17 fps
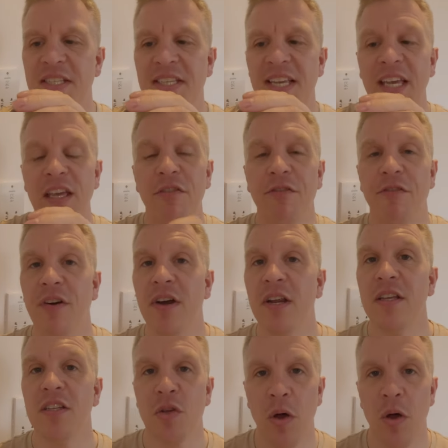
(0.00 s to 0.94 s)

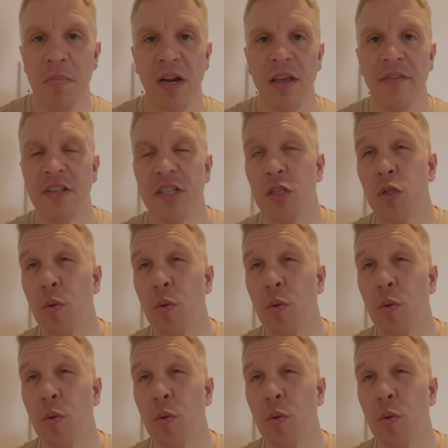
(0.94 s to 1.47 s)
T3, so I believe it's